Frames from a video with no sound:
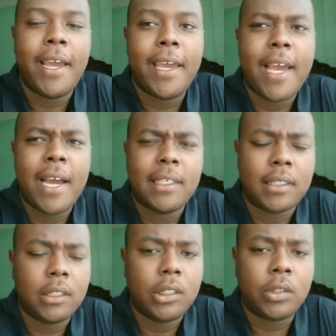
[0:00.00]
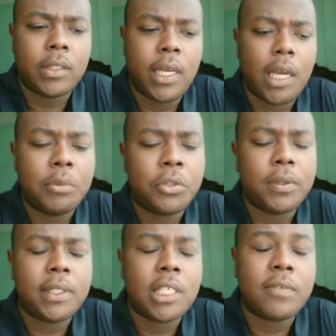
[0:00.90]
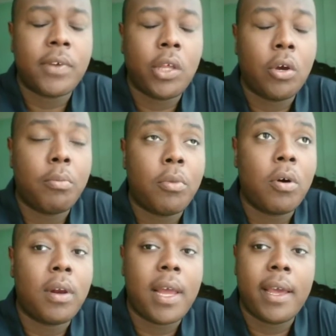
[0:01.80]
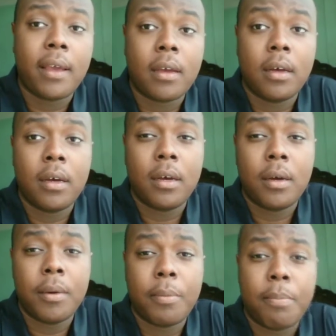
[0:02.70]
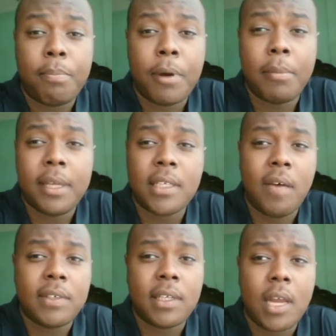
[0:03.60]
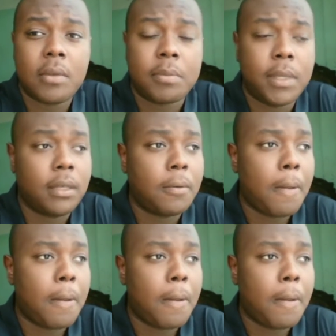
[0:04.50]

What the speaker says: Hey guys, and today I'm doing this video more like a public service announcement.